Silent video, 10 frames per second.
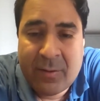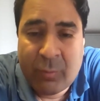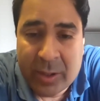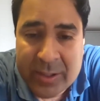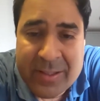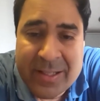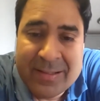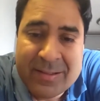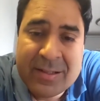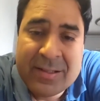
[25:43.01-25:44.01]
Whatever the
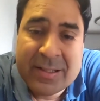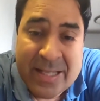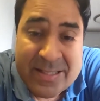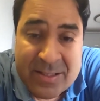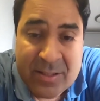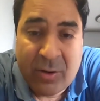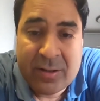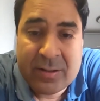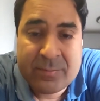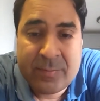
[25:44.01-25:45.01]
reason is, in case the
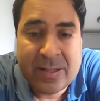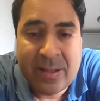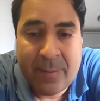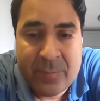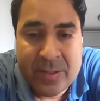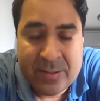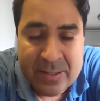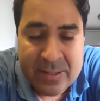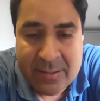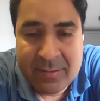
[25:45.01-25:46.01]
cord blood sample
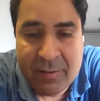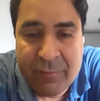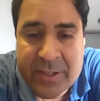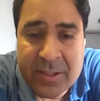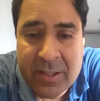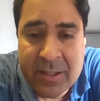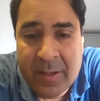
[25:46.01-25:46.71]
is insufficient,